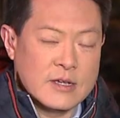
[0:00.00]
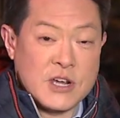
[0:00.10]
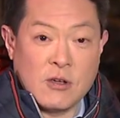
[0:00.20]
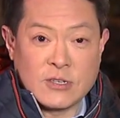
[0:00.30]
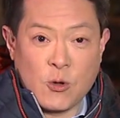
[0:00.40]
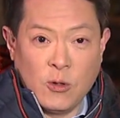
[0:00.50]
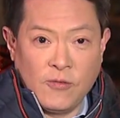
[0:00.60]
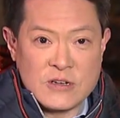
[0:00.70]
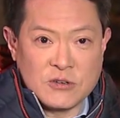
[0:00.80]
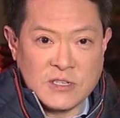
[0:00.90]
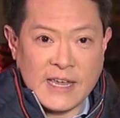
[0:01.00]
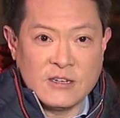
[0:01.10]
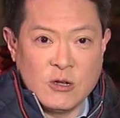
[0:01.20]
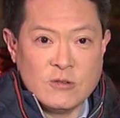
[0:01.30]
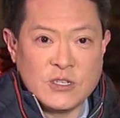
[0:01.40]
Cheryl, school officials say
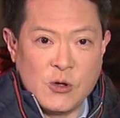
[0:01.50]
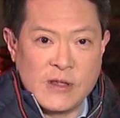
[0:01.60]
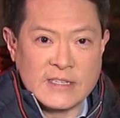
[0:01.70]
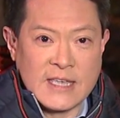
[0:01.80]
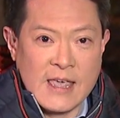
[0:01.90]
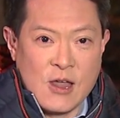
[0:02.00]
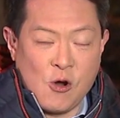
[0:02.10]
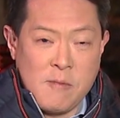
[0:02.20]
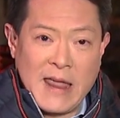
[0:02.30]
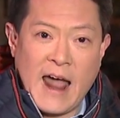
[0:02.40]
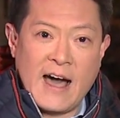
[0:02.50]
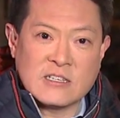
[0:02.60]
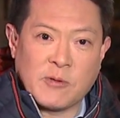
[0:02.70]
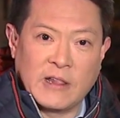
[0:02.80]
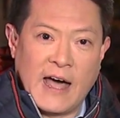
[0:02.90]
two students remain
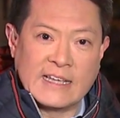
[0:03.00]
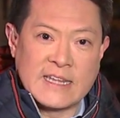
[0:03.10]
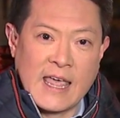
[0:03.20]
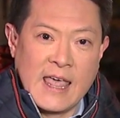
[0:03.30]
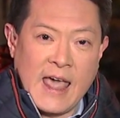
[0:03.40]
hospitalized